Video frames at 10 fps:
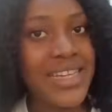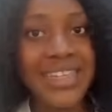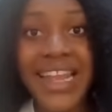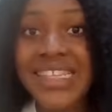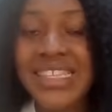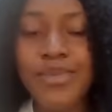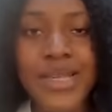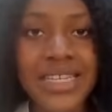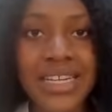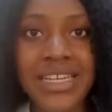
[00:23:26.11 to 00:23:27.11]
And that is
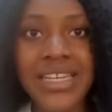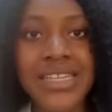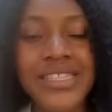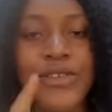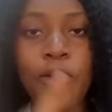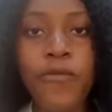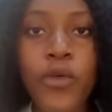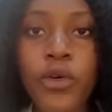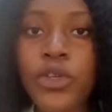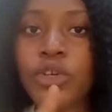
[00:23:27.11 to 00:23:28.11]
basically it. Your
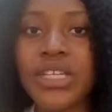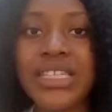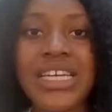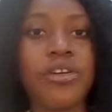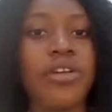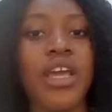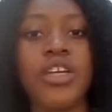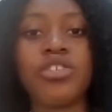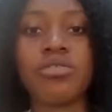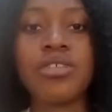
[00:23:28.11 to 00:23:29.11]
phone, your data
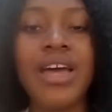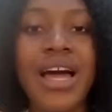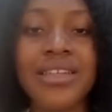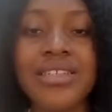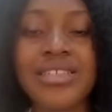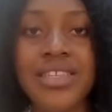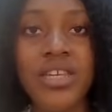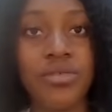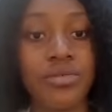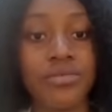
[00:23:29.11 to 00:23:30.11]
connection, and the
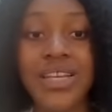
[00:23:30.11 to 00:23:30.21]
skill.